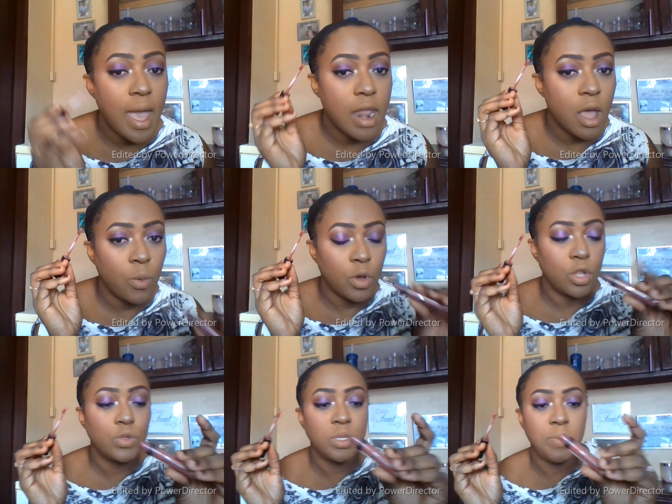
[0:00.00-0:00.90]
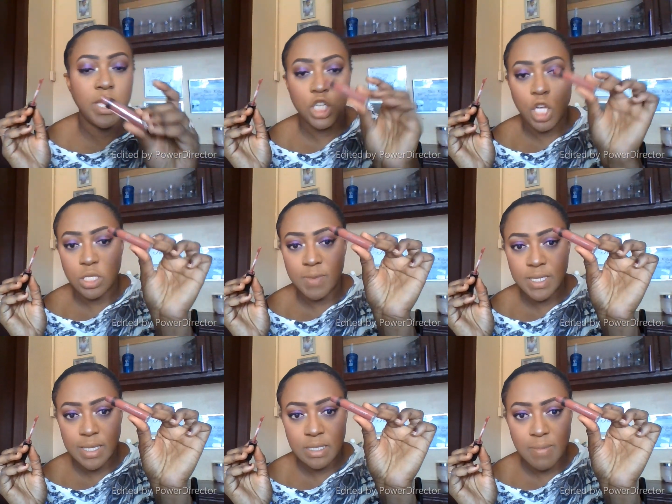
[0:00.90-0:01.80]
and now we're gonna use the BH
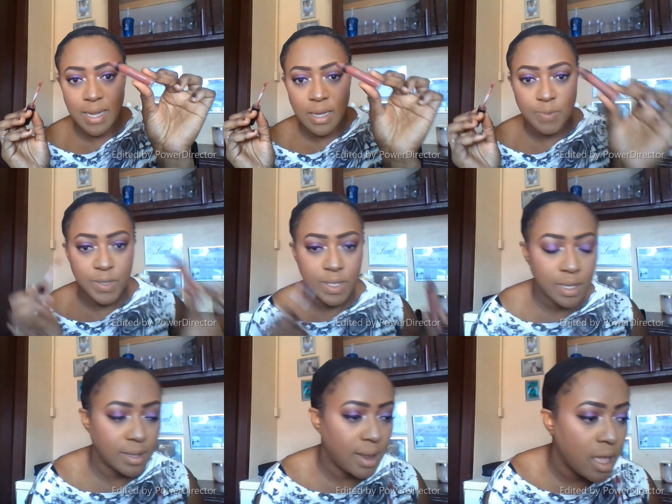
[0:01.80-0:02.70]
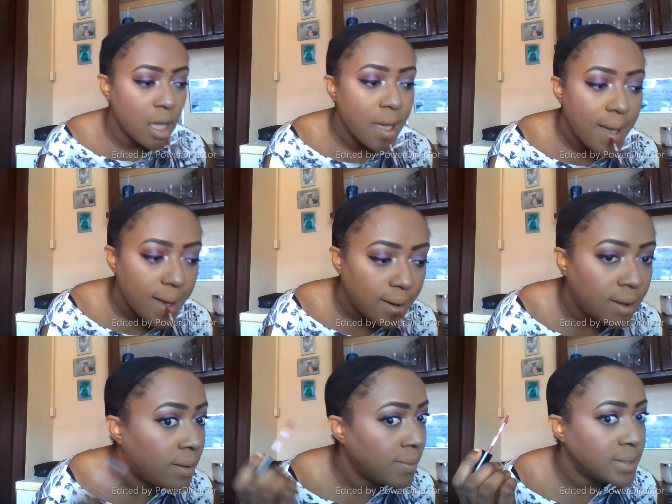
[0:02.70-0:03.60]
Cosmetics matte lipstick that I
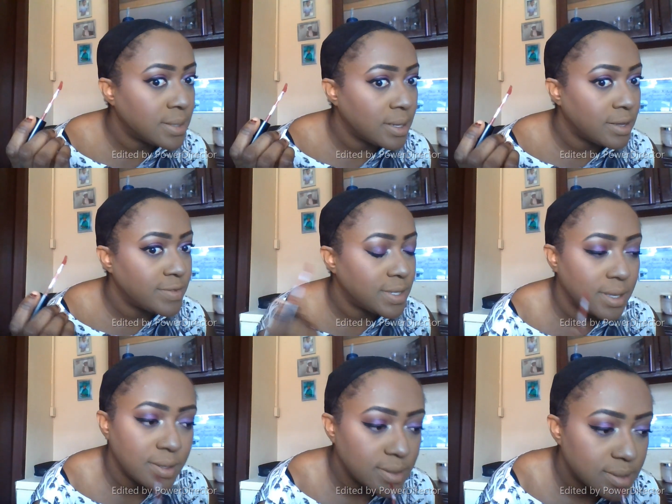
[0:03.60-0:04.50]
always love to use.